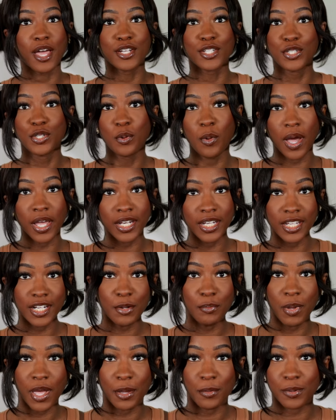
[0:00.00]
Do I need
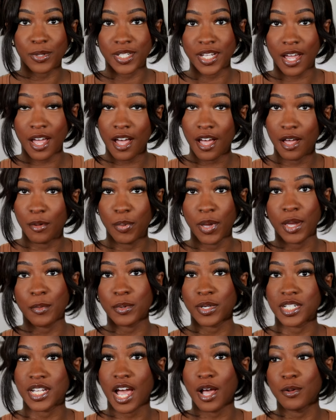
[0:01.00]
a paper, uh,
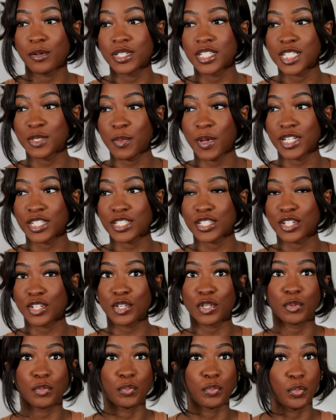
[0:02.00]
paper towel
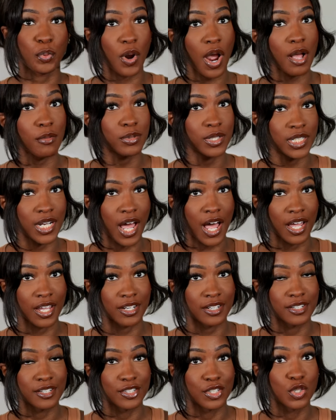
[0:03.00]
dispenser? Probably not.
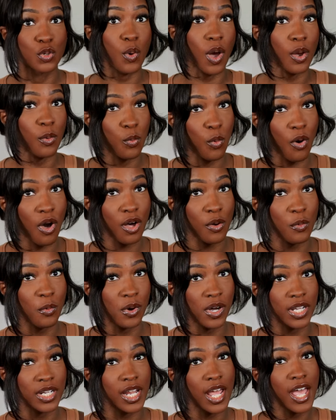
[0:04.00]
Do I want
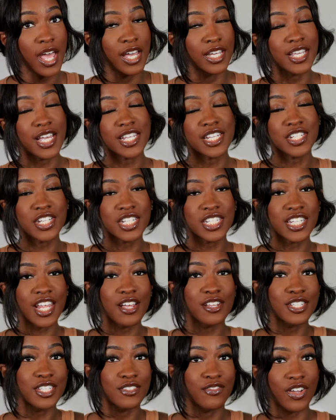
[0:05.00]
one? Yeah, it just
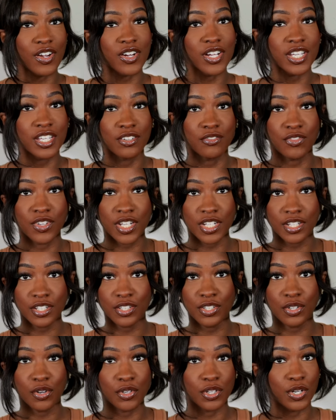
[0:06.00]
sounds very convenient.
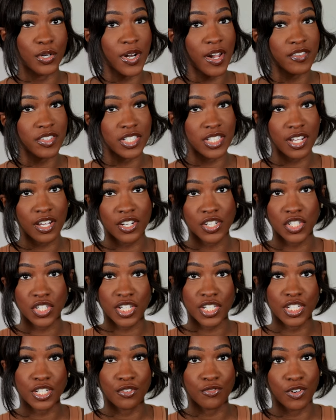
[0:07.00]
You know, you don't have to touch
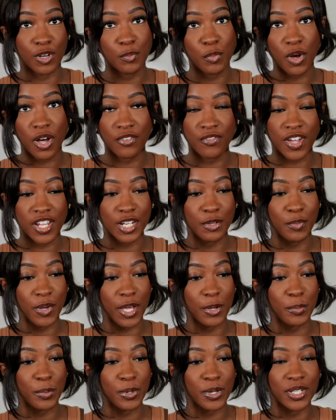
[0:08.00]
it to rip off any
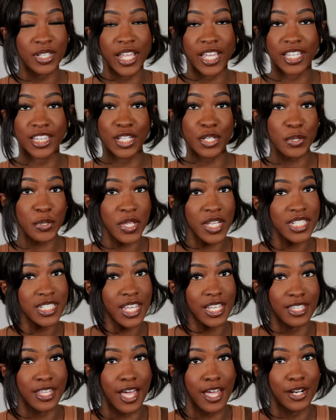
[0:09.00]
paper. Like little things
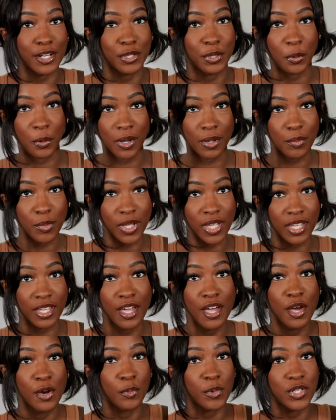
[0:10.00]
like that annoy me
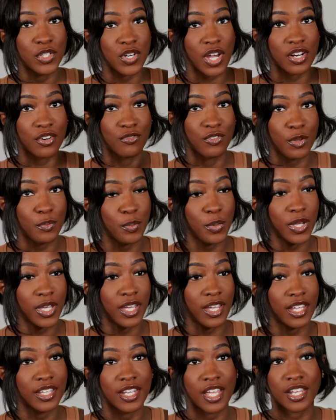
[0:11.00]
when you try to rip
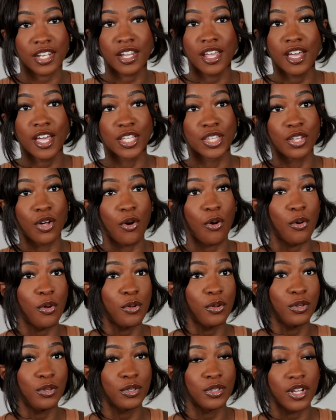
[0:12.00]
it and then the
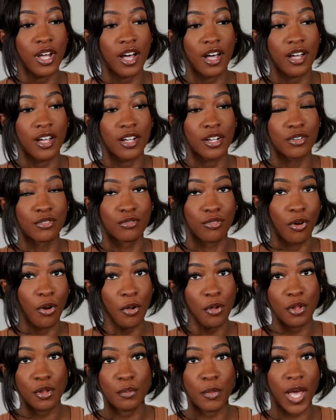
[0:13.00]
whole uh,
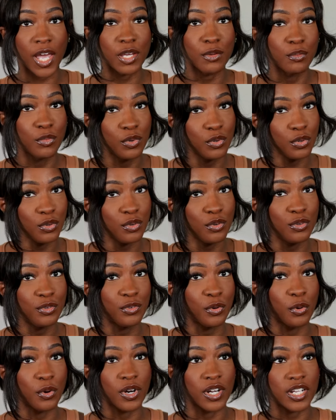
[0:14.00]
roll might move
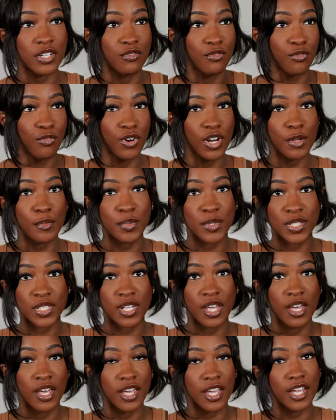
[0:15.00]
or it
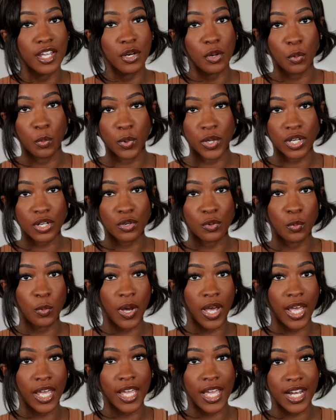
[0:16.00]
rips in a weird
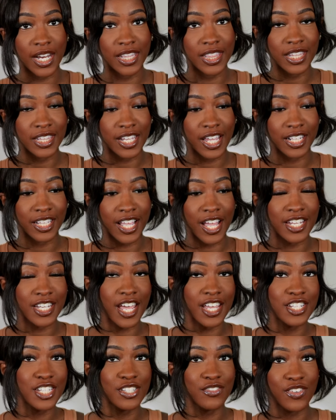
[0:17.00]
way, anything like that.
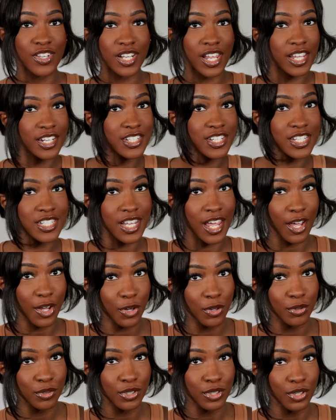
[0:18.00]
I just feel like just
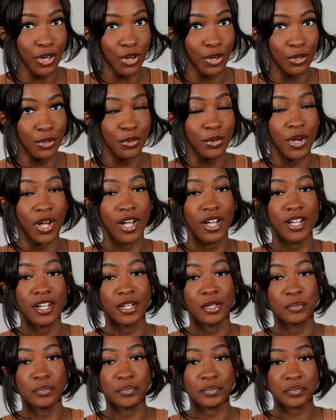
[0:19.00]
how, you know,
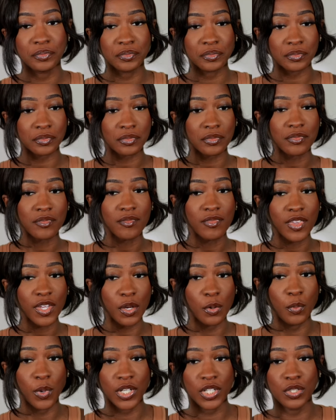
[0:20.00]
um,
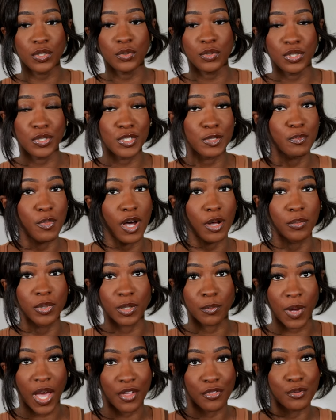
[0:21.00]
when you use
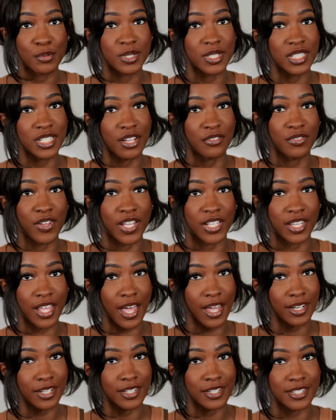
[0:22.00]
public bathrooms and stuff like
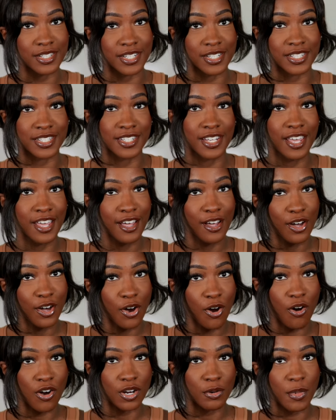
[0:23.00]
that, you just
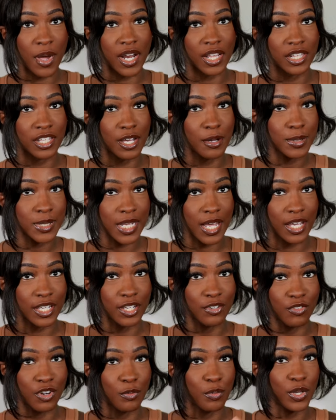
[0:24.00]
automatically comes out,
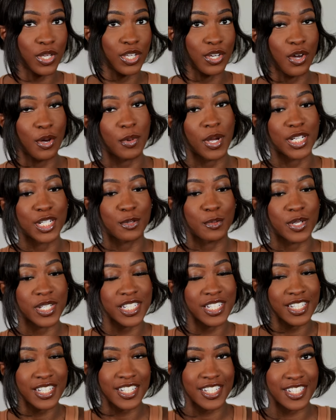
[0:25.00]
you rip it, you go about your
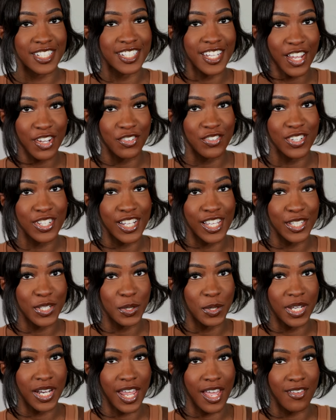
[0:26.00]
business. I feel like
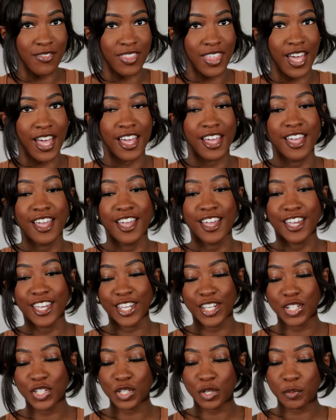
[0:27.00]
you could have that
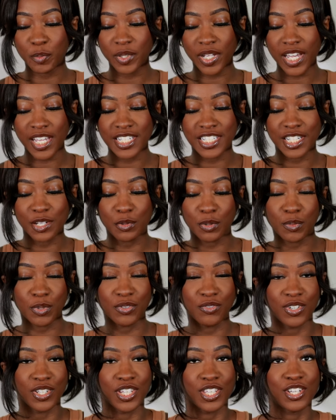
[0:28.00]
in your place and it would be
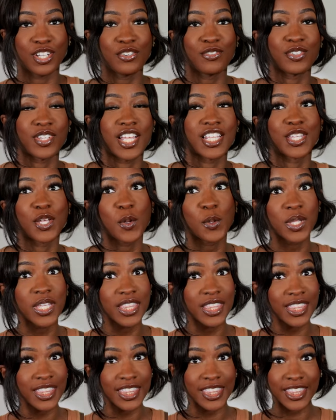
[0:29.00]
really good for that. The
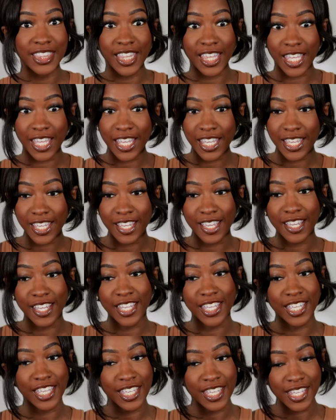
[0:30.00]
only thing
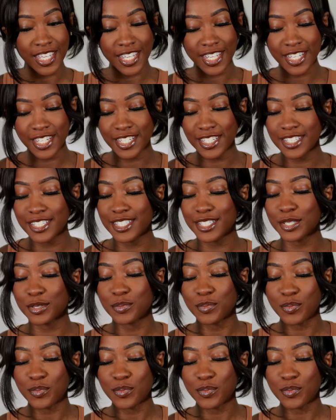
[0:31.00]
is,